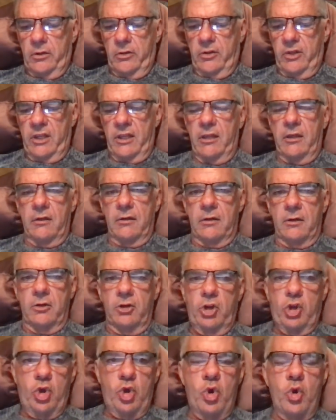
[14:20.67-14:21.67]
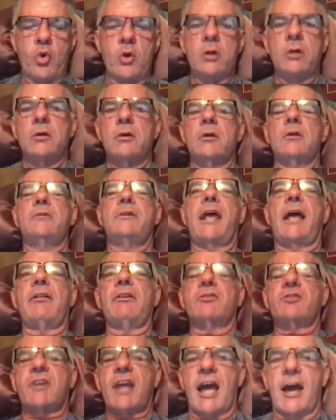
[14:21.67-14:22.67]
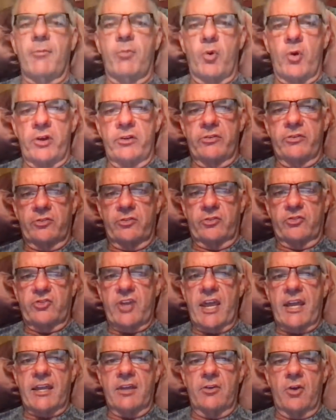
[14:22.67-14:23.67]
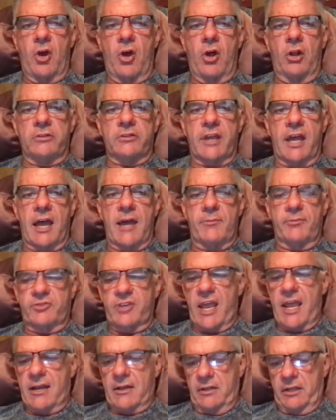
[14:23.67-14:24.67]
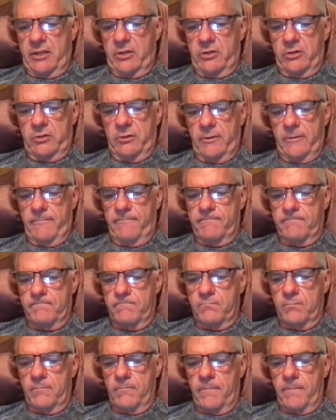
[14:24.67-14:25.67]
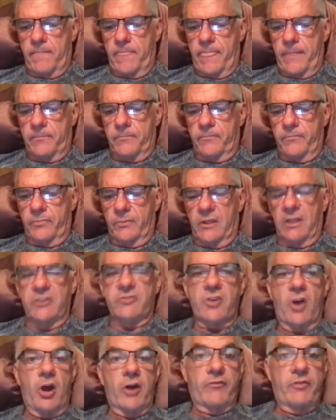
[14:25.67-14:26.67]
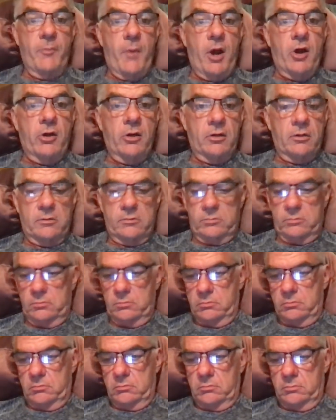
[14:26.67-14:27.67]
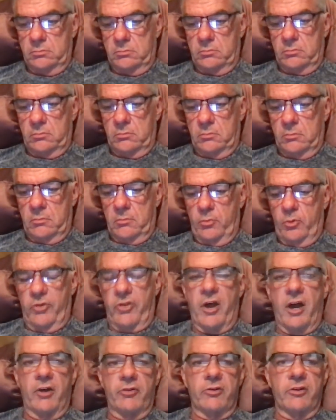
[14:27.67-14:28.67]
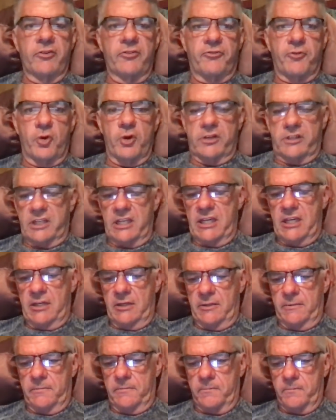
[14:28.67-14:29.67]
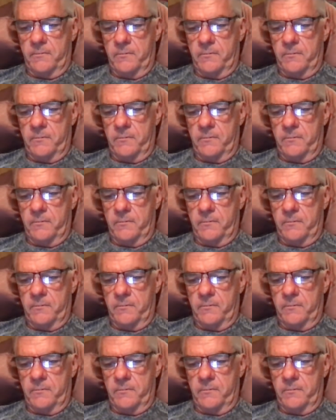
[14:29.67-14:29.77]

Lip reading: The new Dallas Cowboys second all-time sack leader is Harvey Martin with 114.